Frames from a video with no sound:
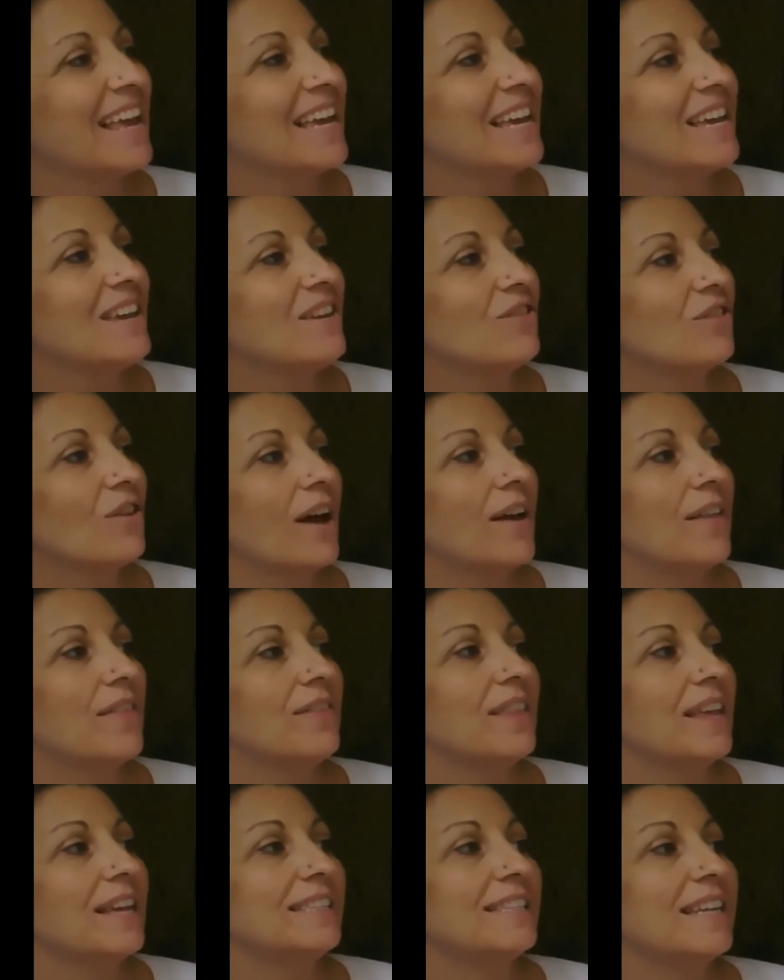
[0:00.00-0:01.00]
He thought
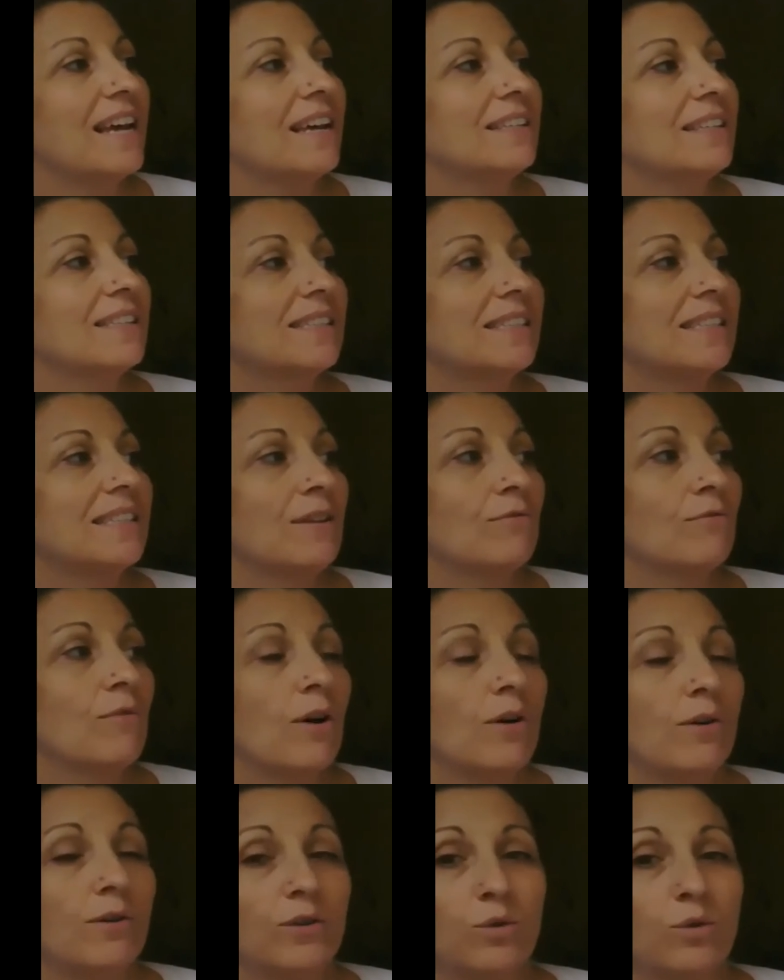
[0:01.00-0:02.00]
that desks in
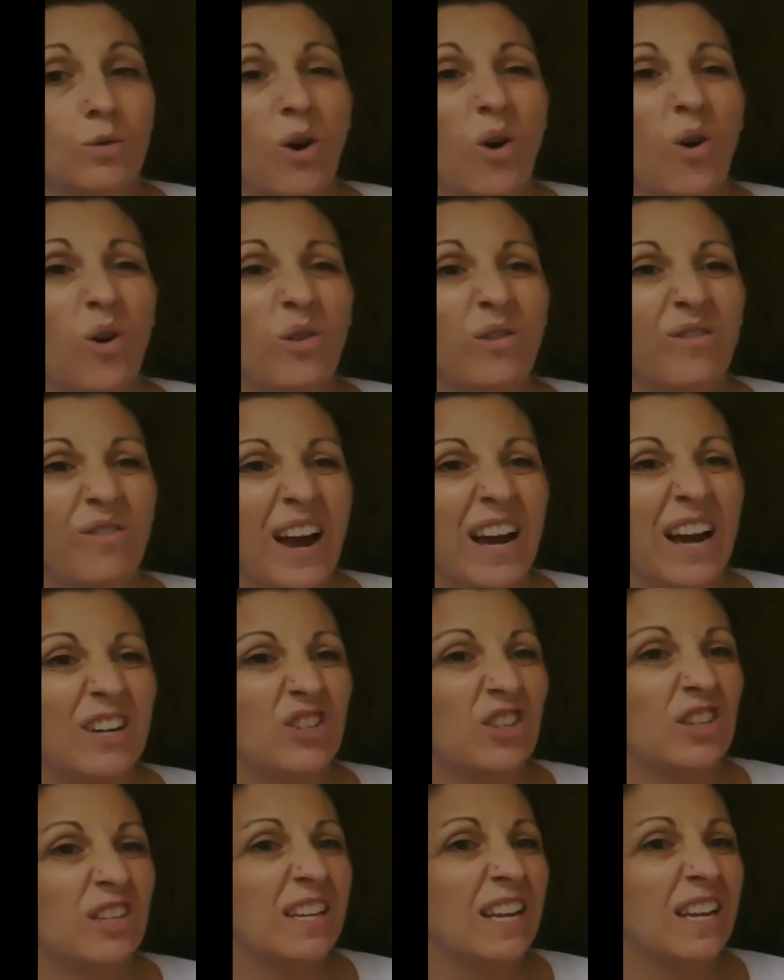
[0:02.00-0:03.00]
rows were
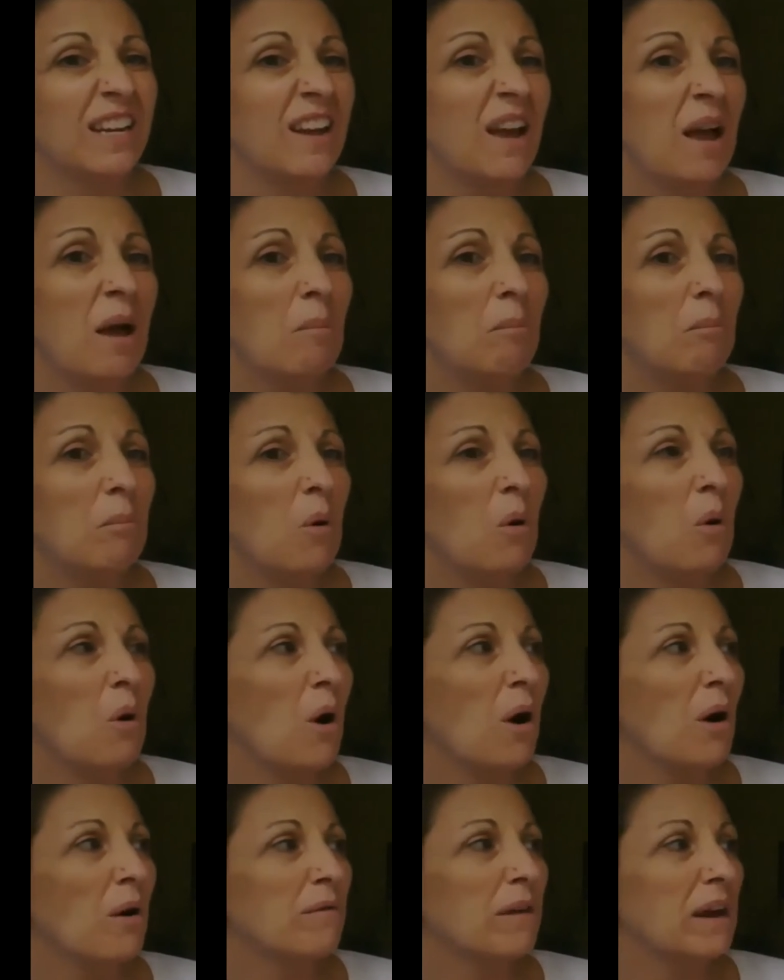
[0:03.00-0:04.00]
old-fashioned and
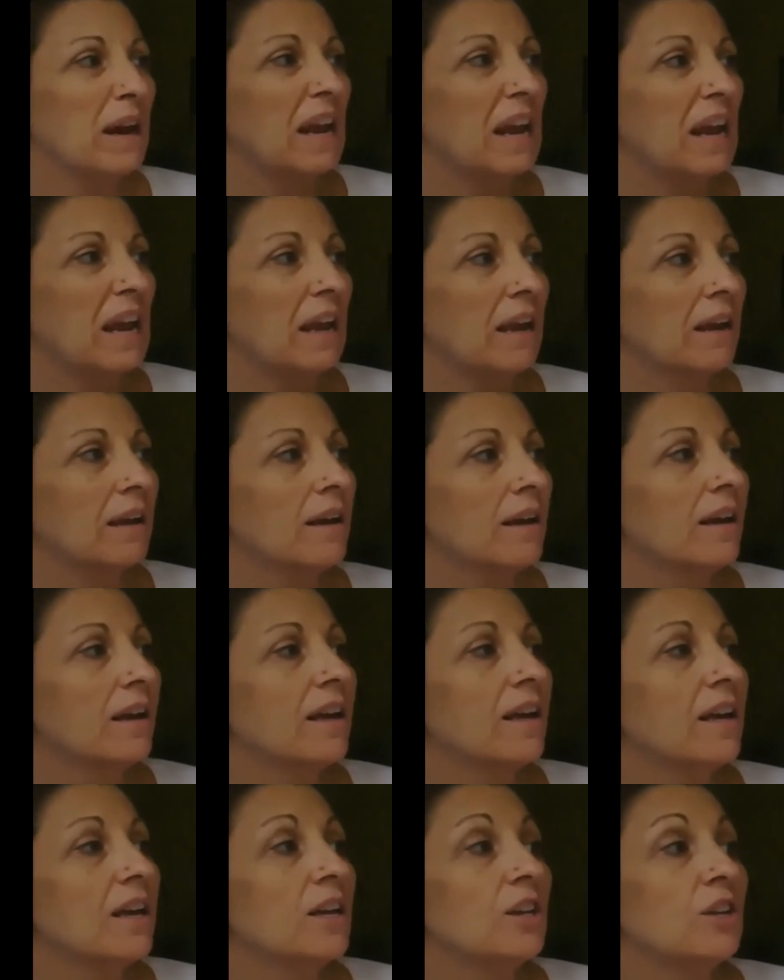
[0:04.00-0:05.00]
boring.
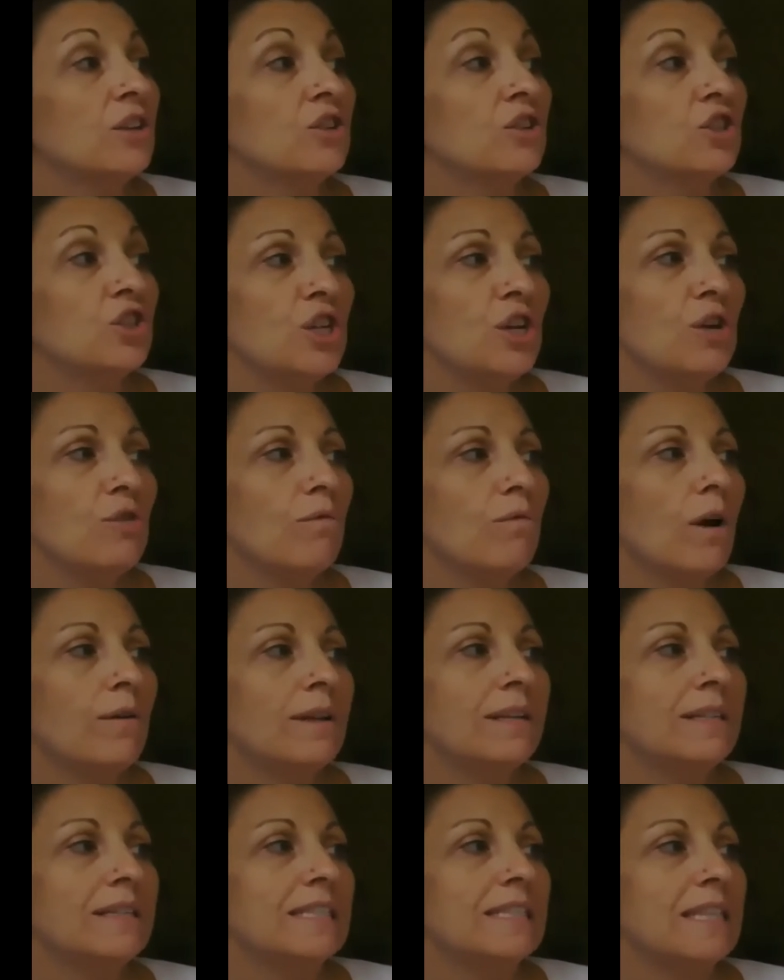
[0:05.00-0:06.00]
Do you
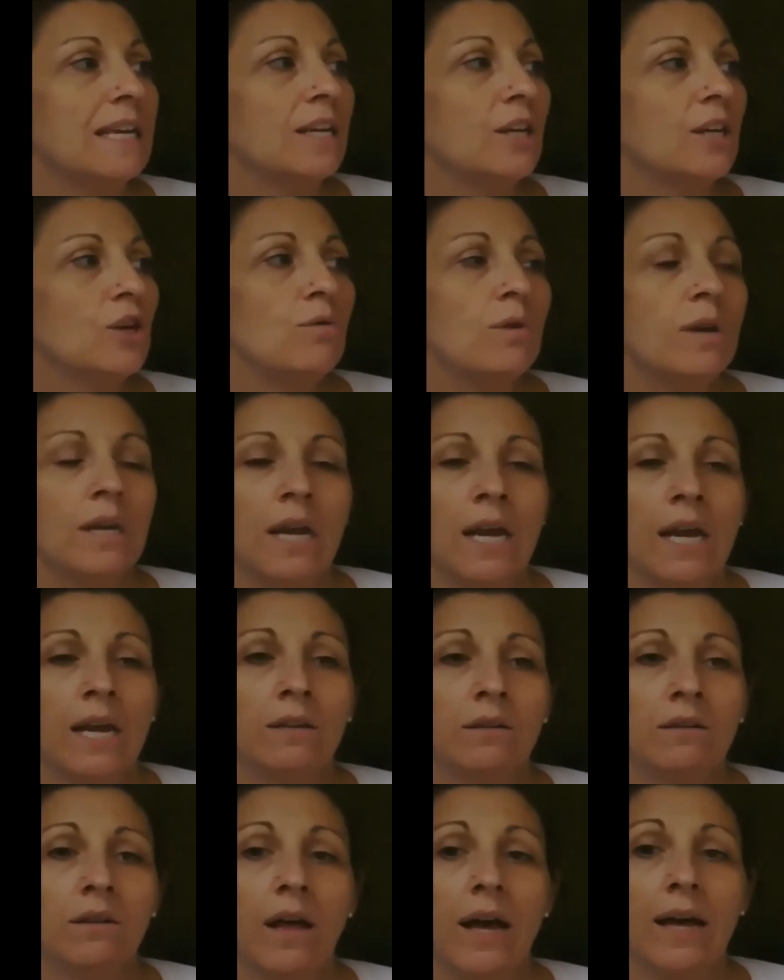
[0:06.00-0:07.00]
rodents think you can
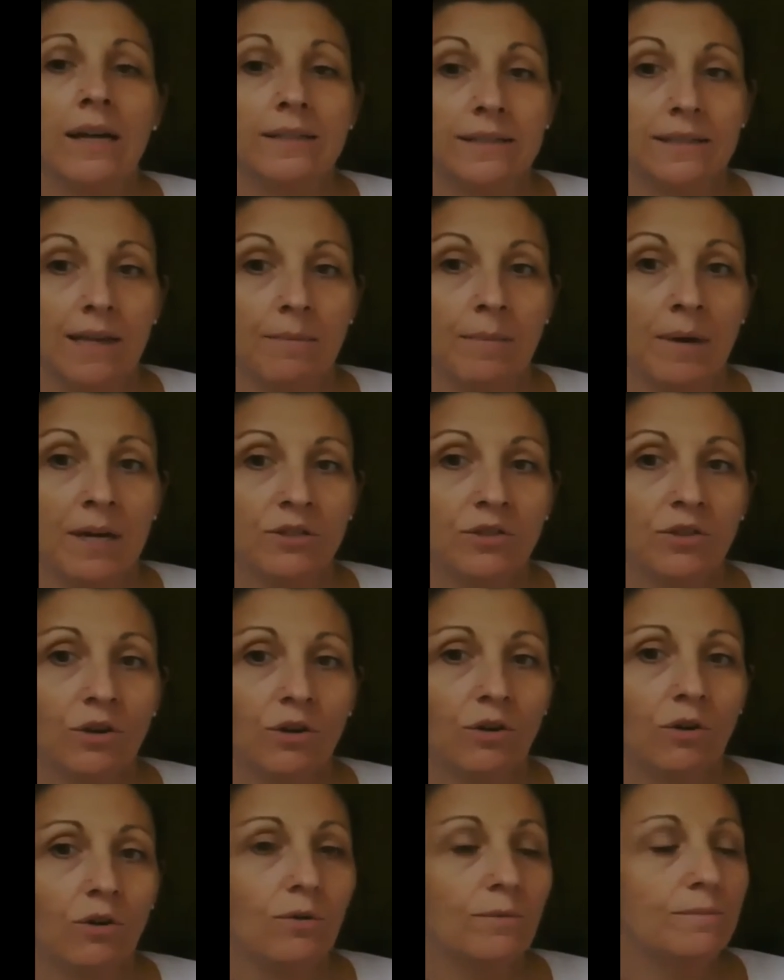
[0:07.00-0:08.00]
handle a
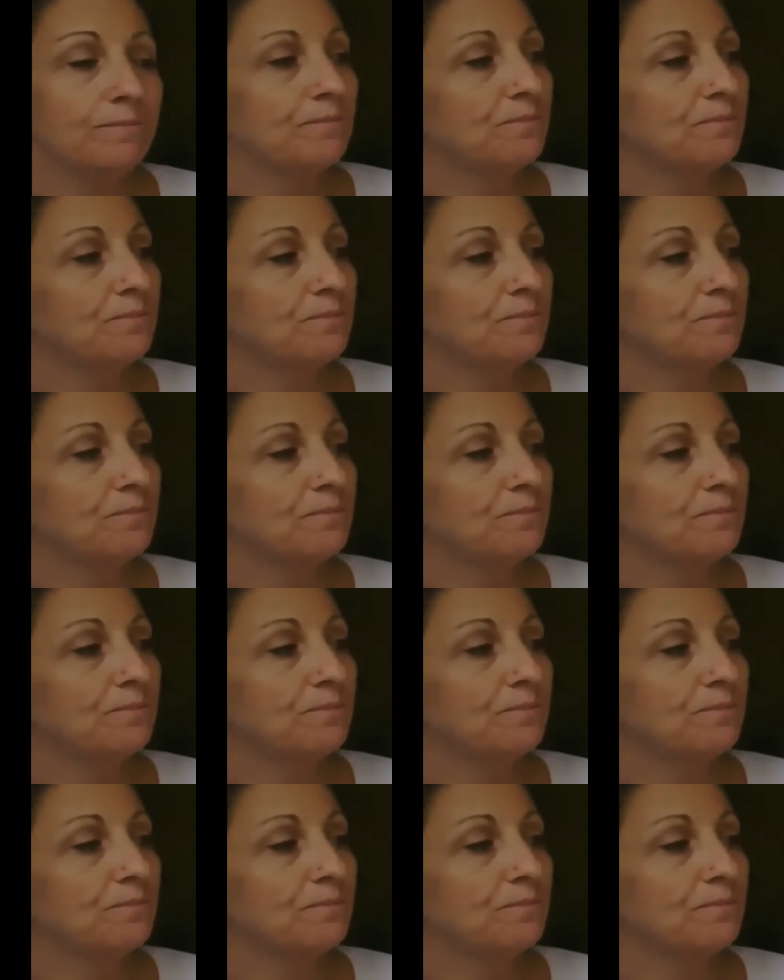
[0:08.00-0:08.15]
semicircle?